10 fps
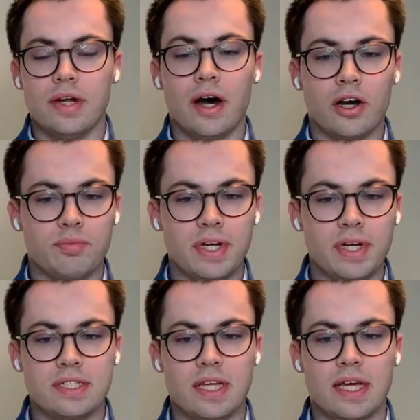art piece
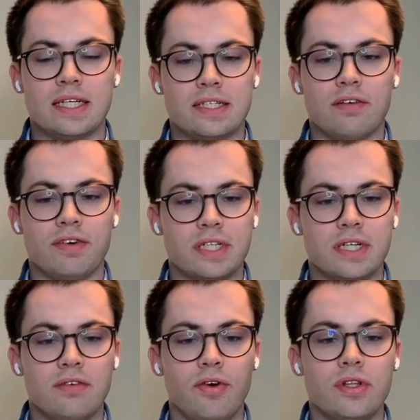that exists in the
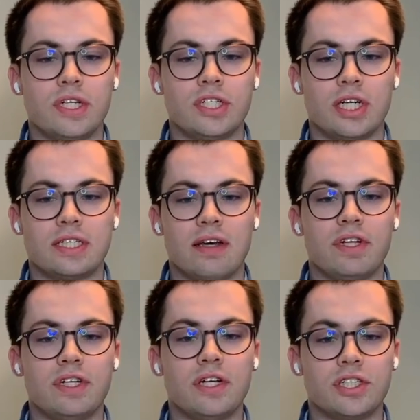physical world, and you just have a
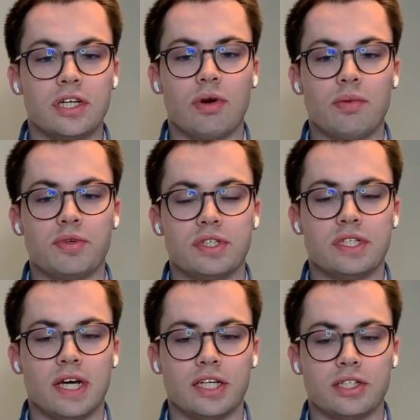digital
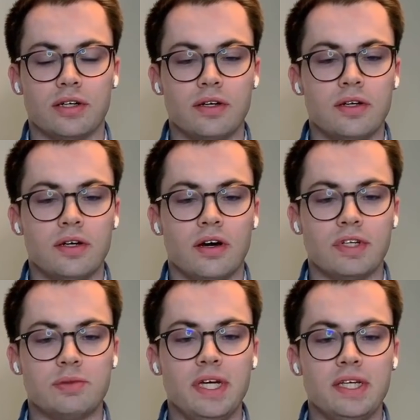representation of
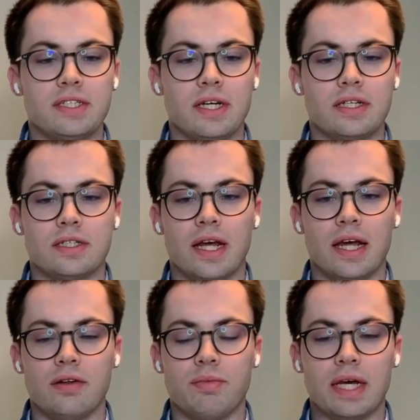this piece, and
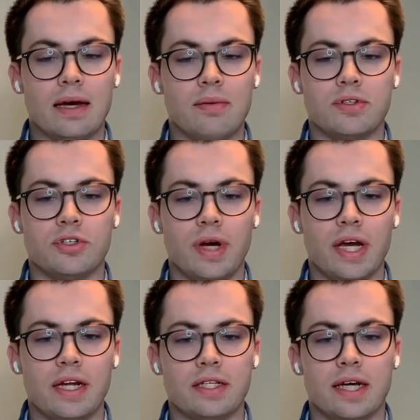then being able to
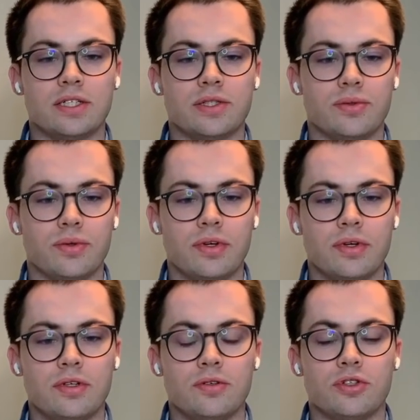trade it and to
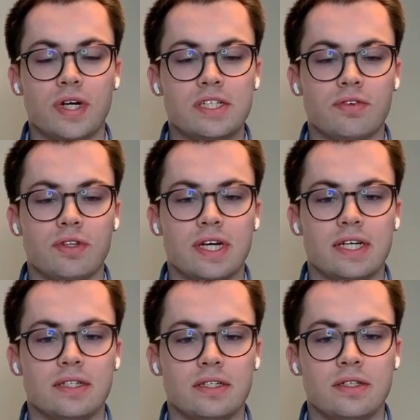transfer this
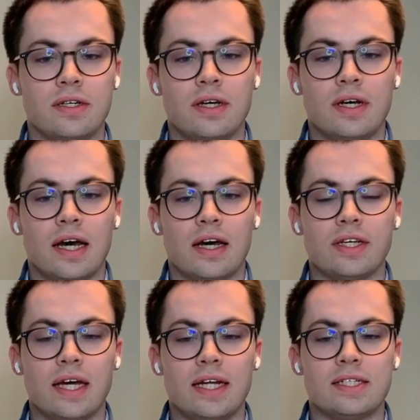asset. I
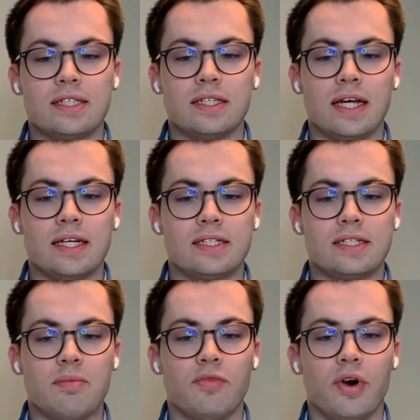think that is
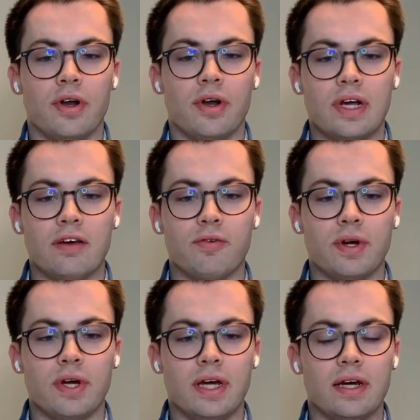step one. If
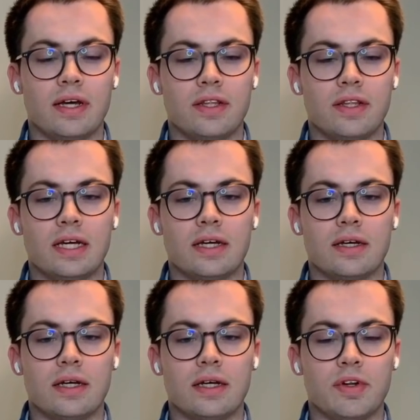we think
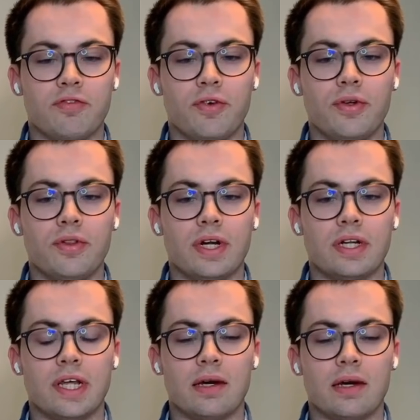a little bit further and
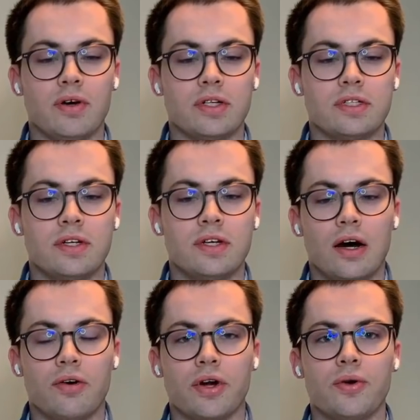think about
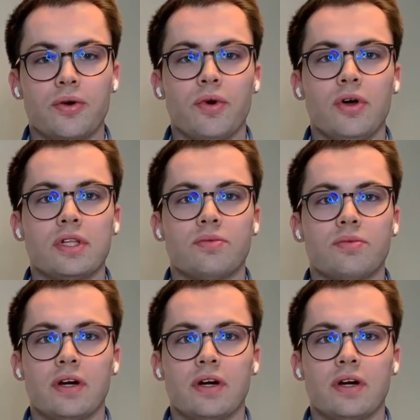our current world,